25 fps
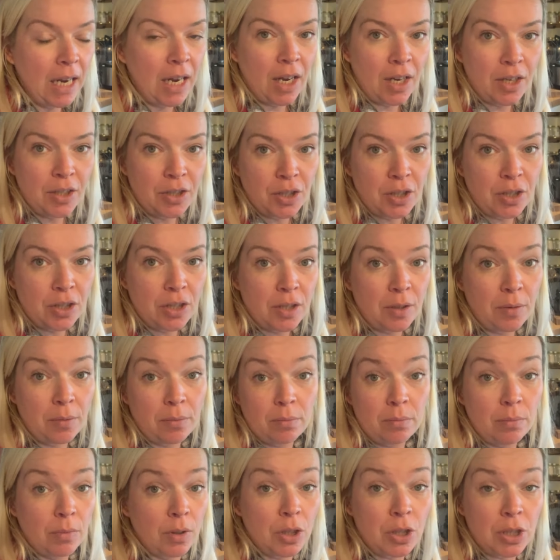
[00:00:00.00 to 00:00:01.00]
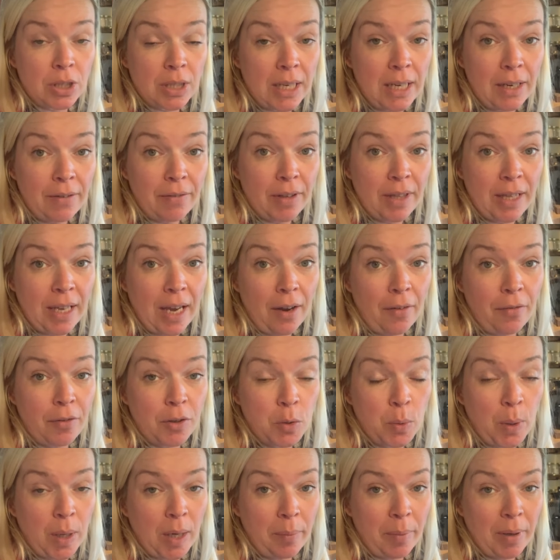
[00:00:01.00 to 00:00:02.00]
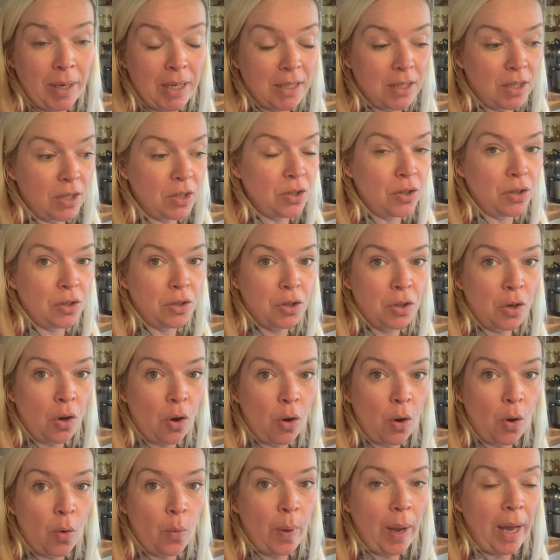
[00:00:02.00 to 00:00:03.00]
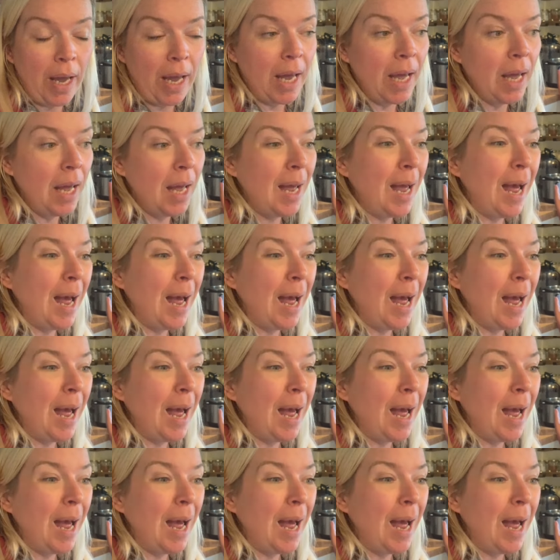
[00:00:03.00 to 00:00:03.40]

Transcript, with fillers: and just just leave it there for 20 minutes or so to cook away.